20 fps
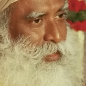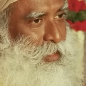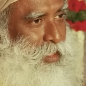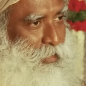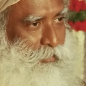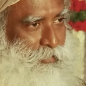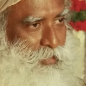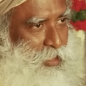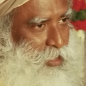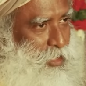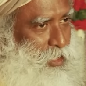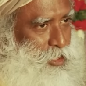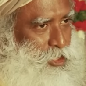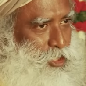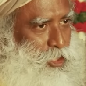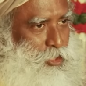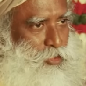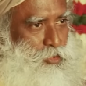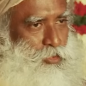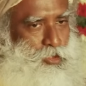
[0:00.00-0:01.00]
Every day
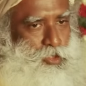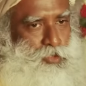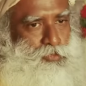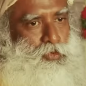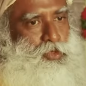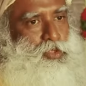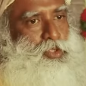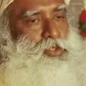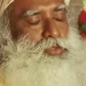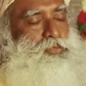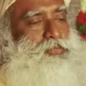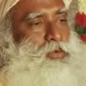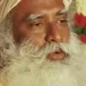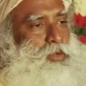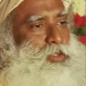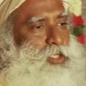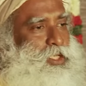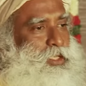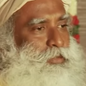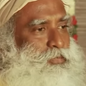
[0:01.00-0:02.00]
she cooks. For those
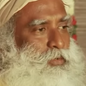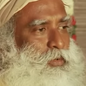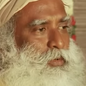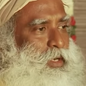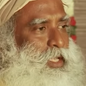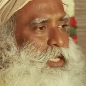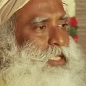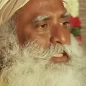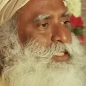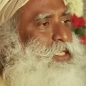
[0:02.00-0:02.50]
3–4 days,